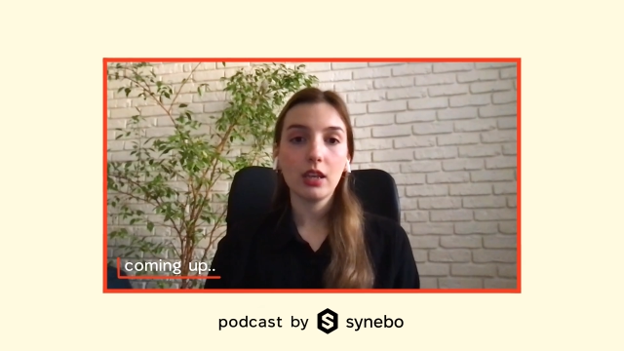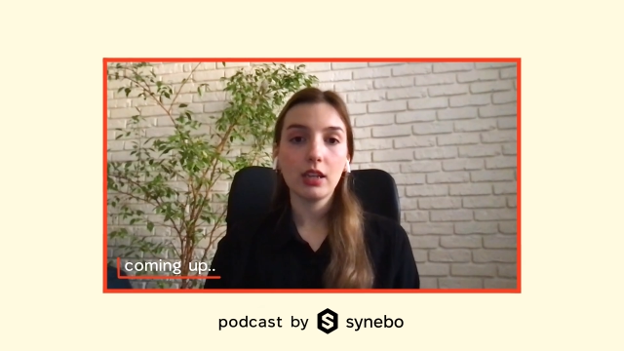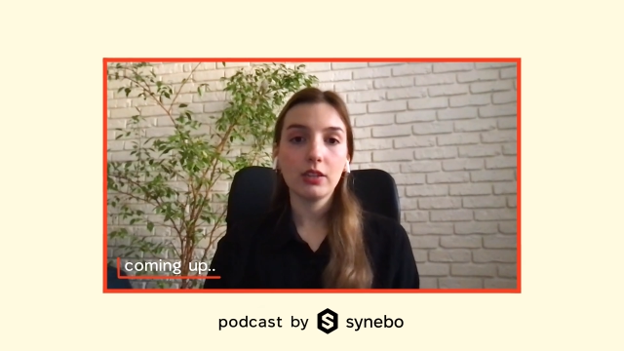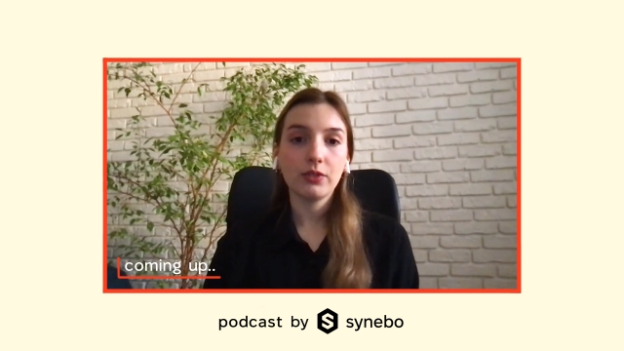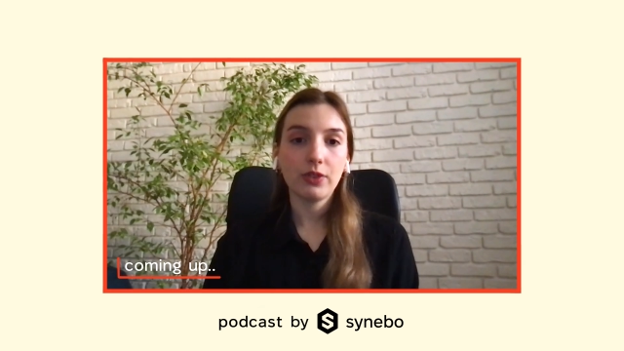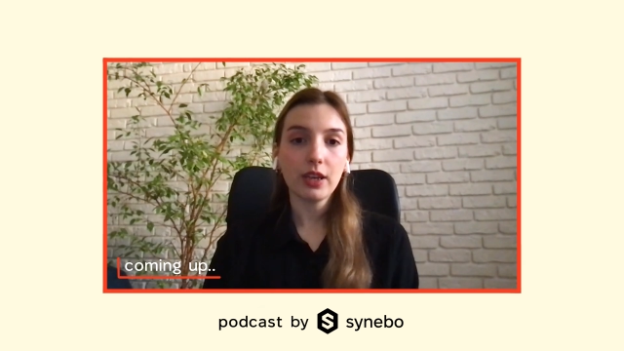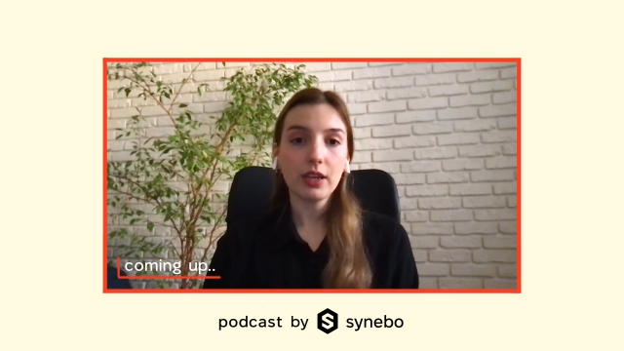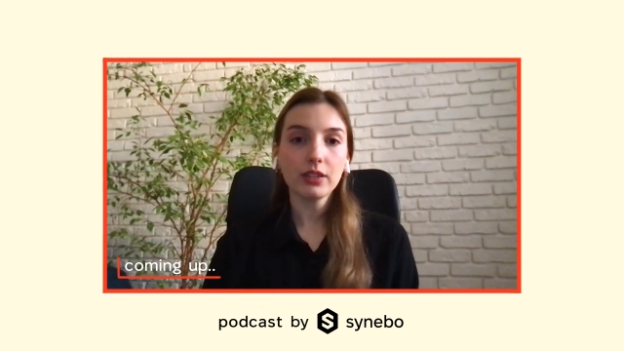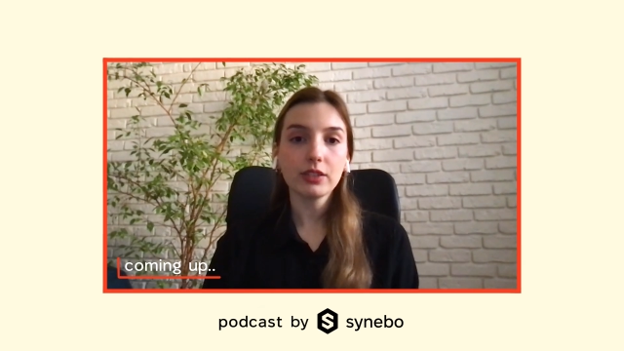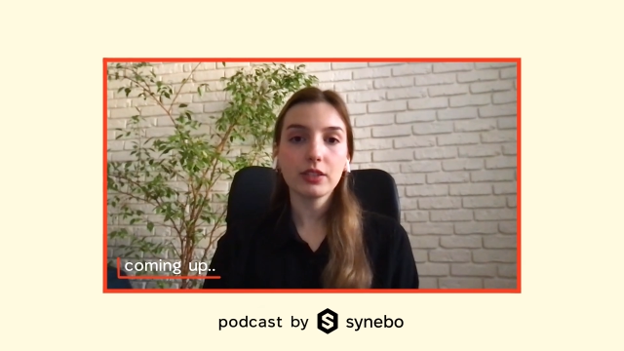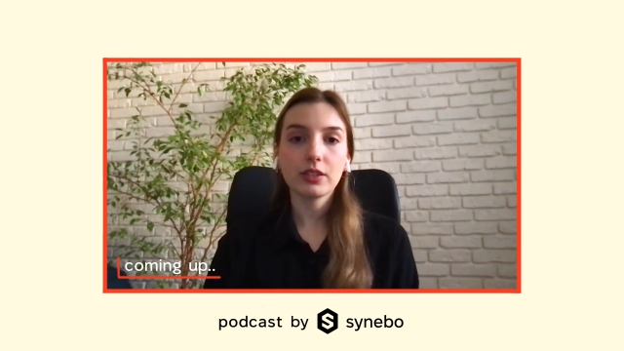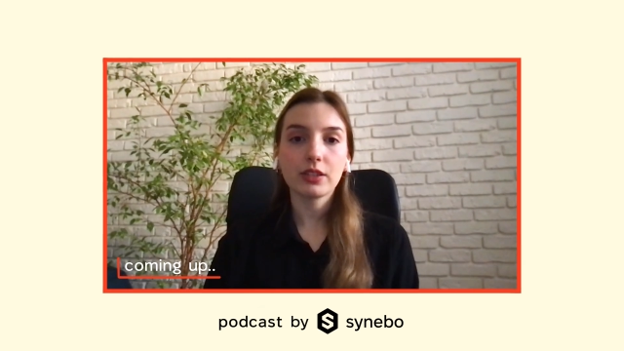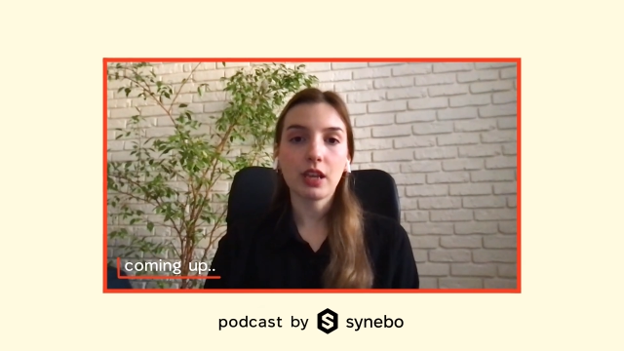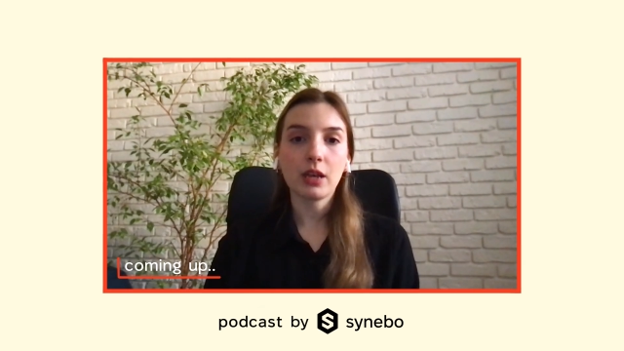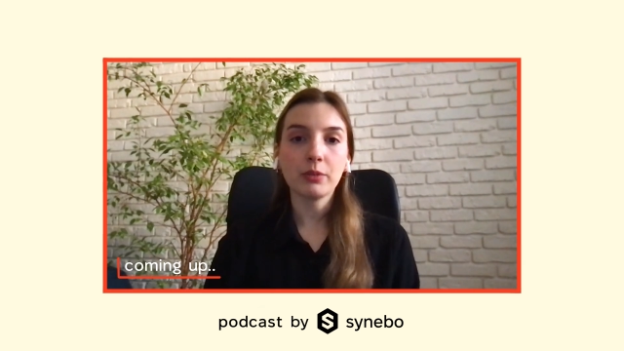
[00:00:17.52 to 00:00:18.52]
In fact,
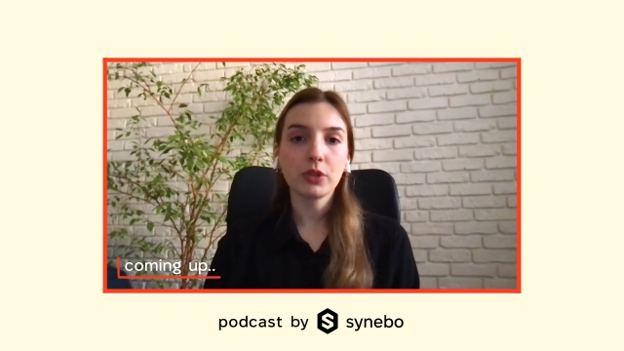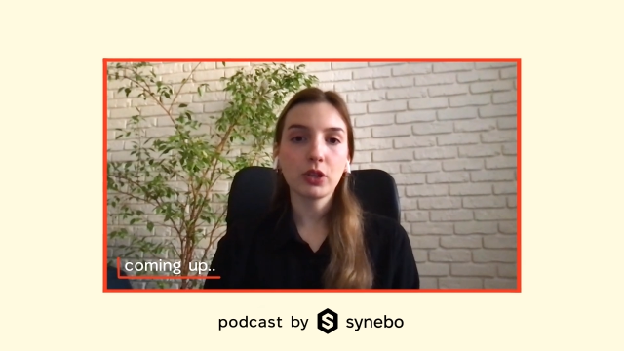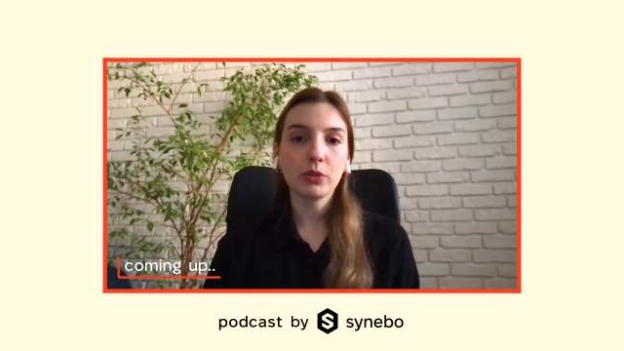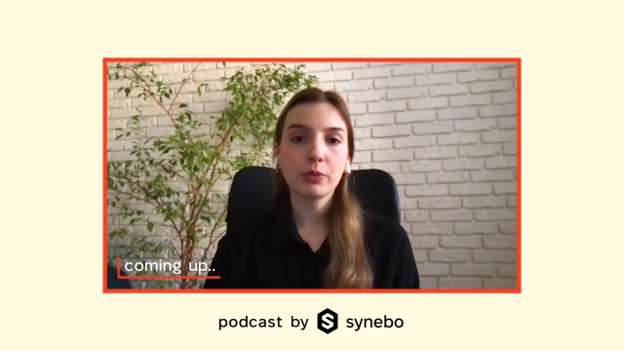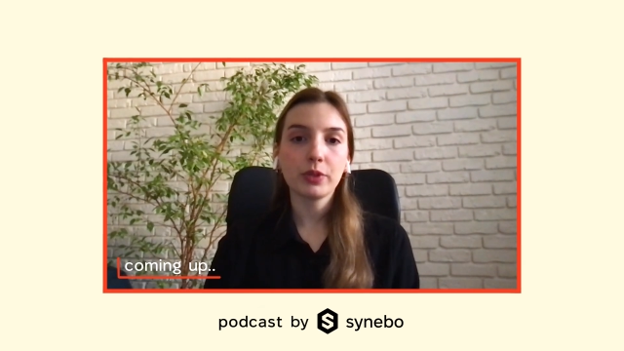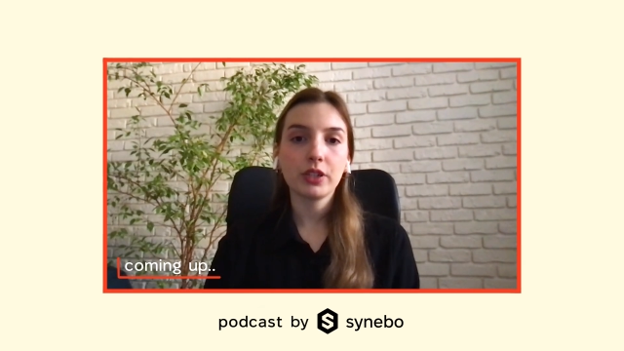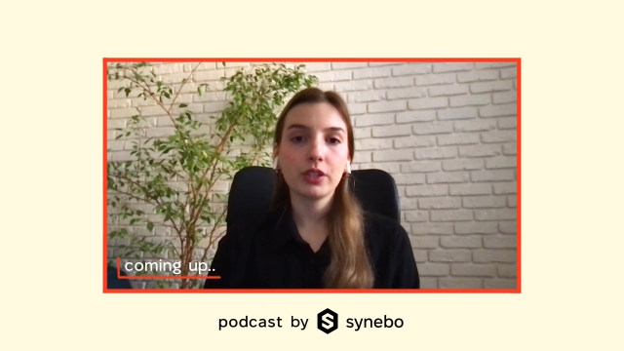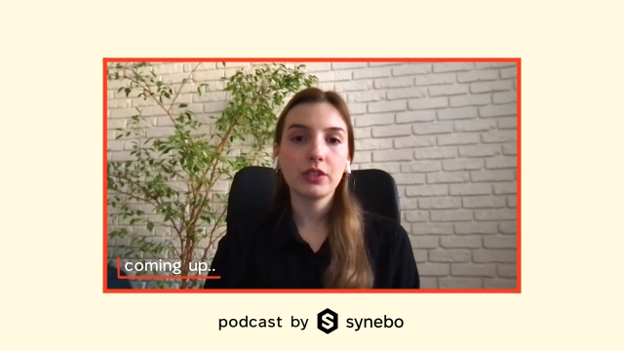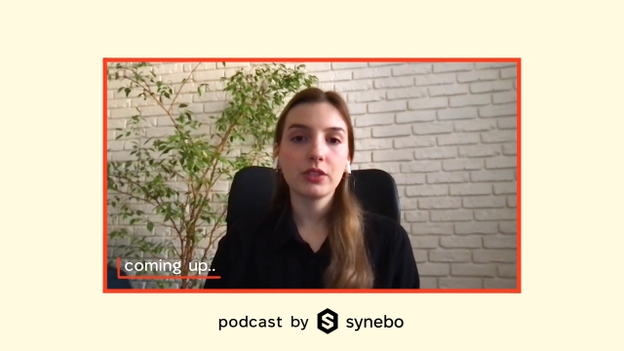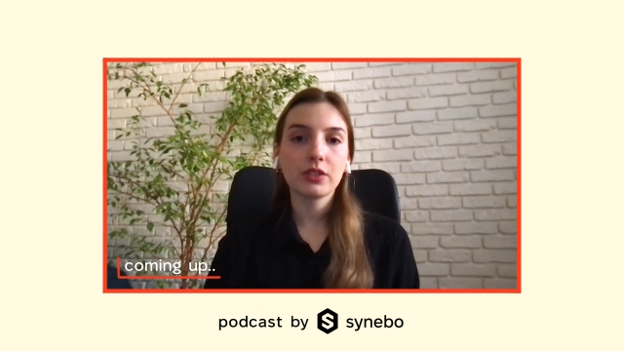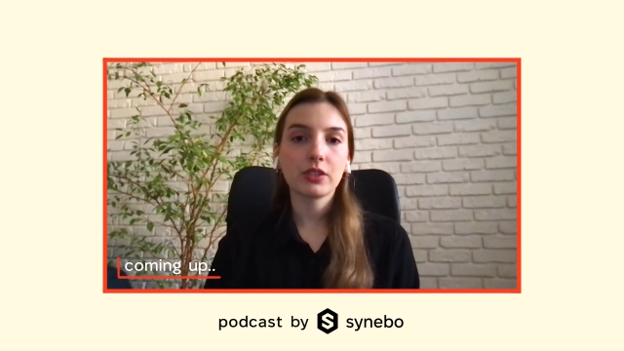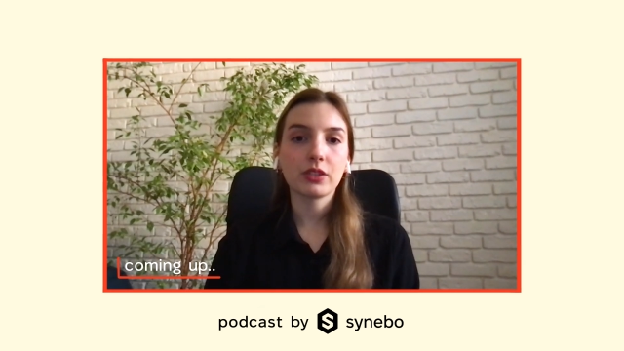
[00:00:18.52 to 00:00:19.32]
some companies